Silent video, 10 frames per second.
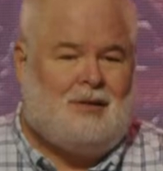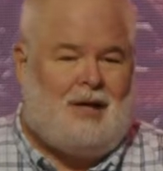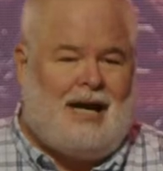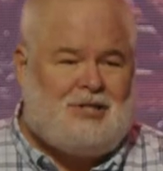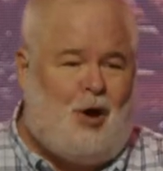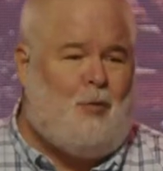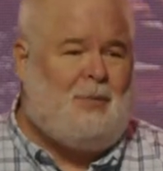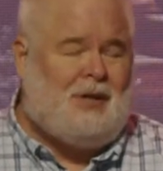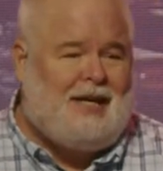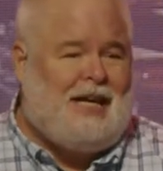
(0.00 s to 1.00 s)
I don't
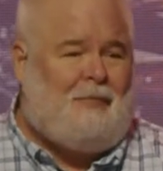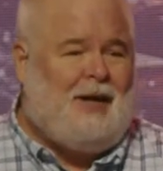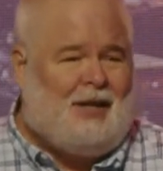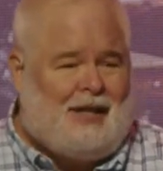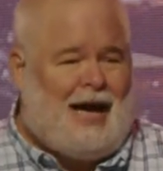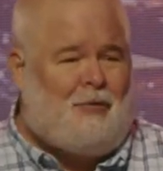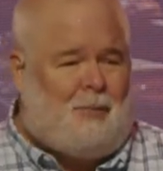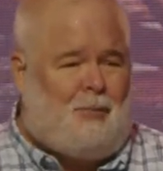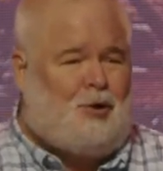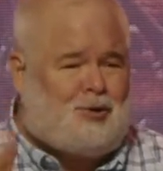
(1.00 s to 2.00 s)
believe he allowed
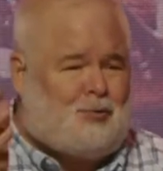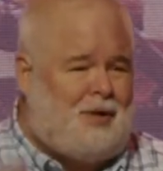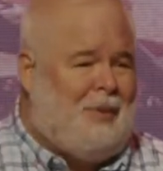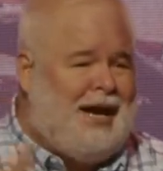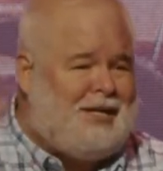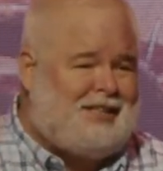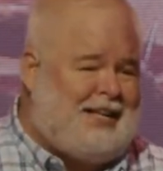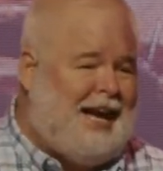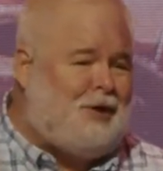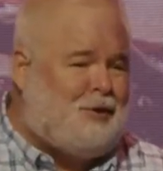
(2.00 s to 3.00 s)
a book to remain in the
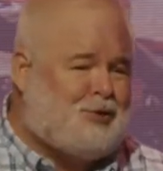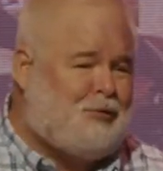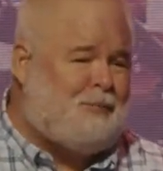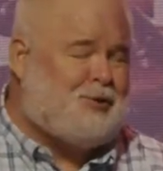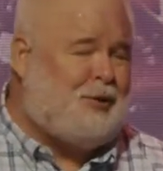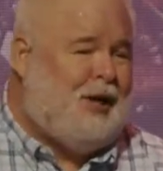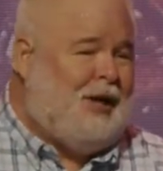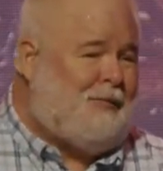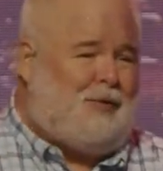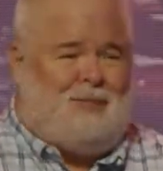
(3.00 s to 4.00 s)
canon of Scripture
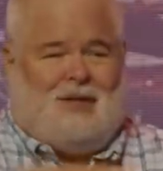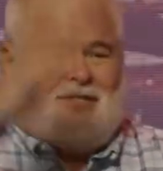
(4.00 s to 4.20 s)
for